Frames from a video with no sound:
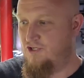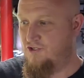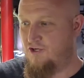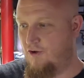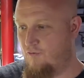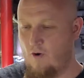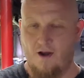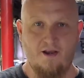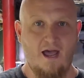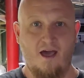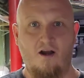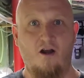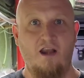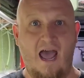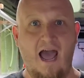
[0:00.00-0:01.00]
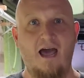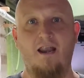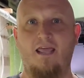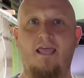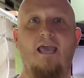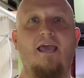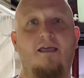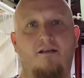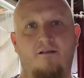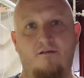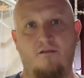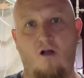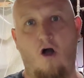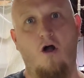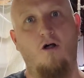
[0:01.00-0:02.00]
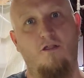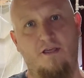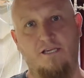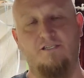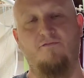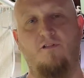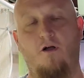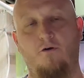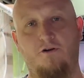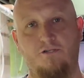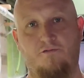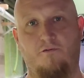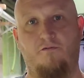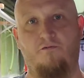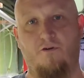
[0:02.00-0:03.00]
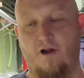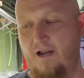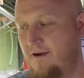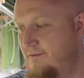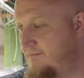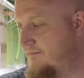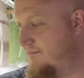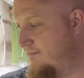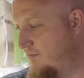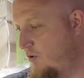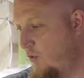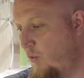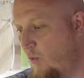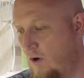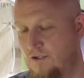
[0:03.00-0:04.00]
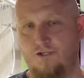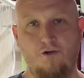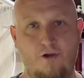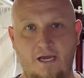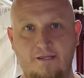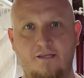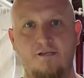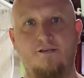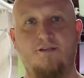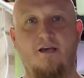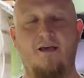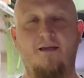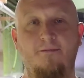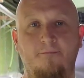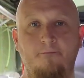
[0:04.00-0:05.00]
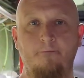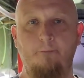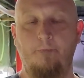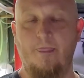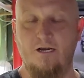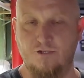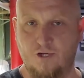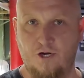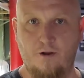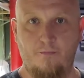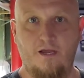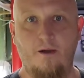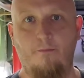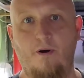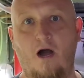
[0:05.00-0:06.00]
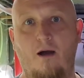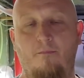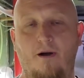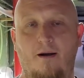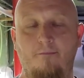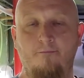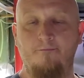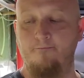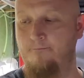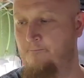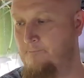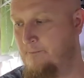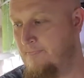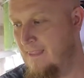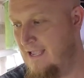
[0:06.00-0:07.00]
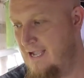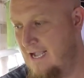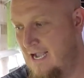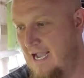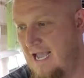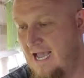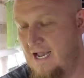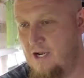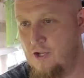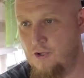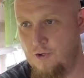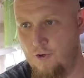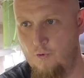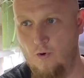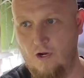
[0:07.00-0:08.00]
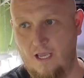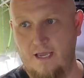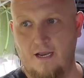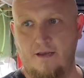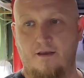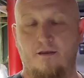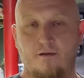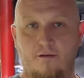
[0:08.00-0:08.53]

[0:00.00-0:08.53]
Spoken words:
So the rundown on how to get all of these floaters for free. Once you hit the site, there's going to be a pop-up. And you will get